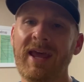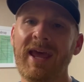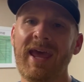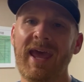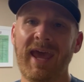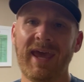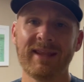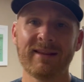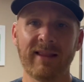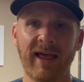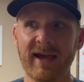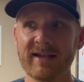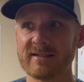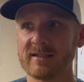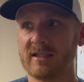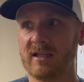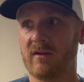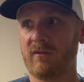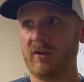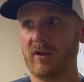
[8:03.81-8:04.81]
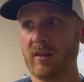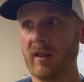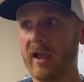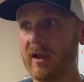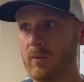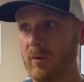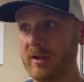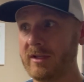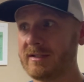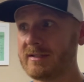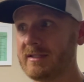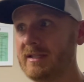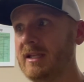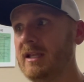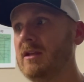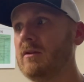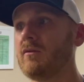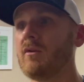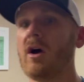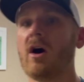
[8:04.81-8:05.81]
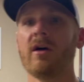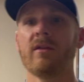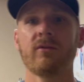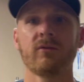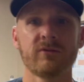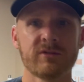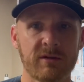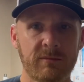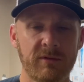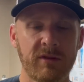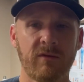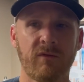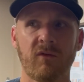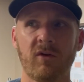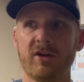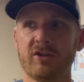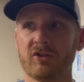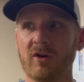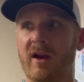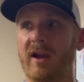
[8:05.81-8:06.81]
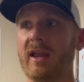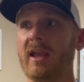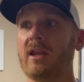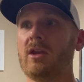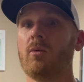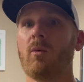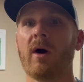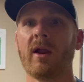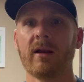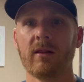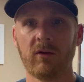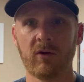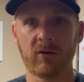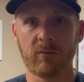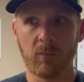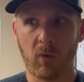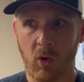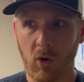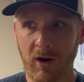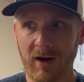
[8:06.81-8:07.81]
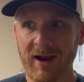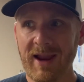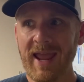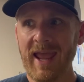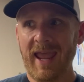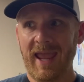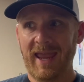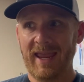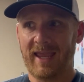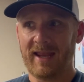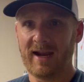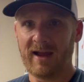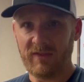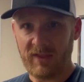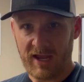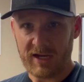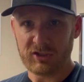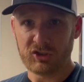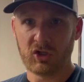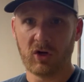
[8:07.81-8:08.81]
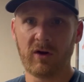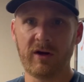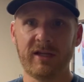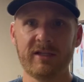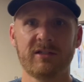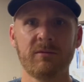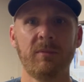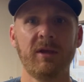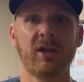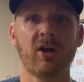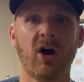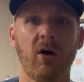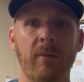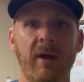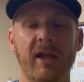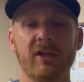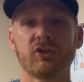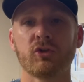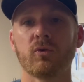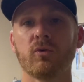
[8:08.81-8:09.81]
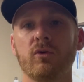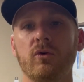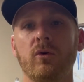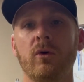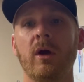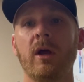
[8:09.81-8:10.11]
And lastly, if you like what you see, you've gone through some of the free training and you want to learn more and get on that journey to become a true